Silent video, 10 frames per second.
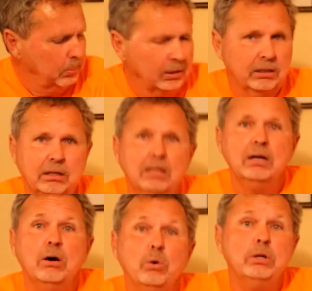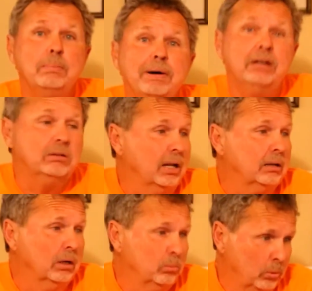gonna put on the
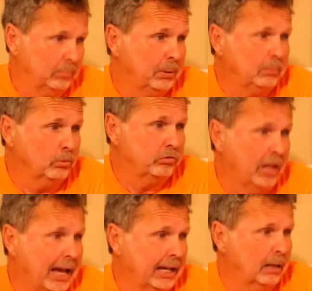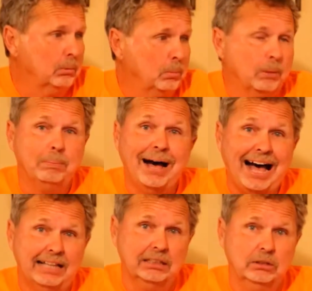boat when people fly it. I'm gonna put
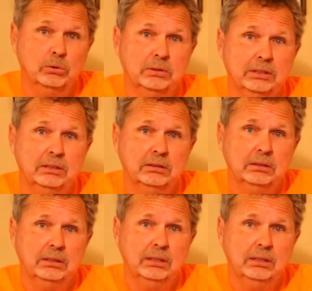pilot on here,